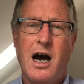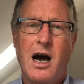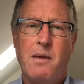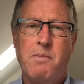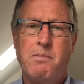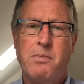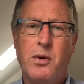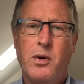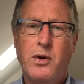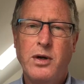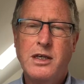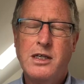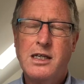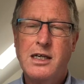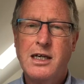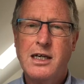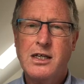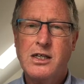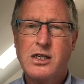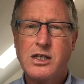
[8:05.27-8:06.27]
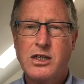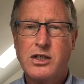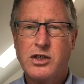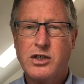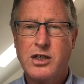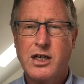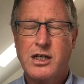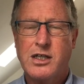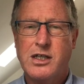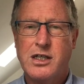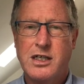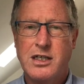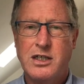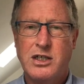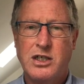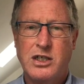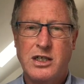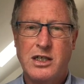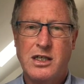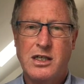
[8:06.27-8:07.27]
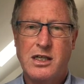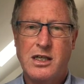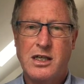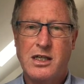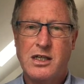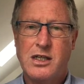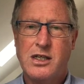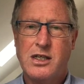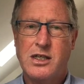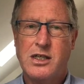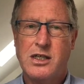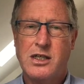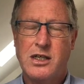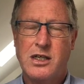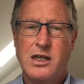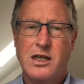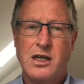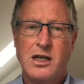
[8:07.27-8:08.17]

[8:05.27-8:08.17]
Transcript: are pointing us to trust in Jesus.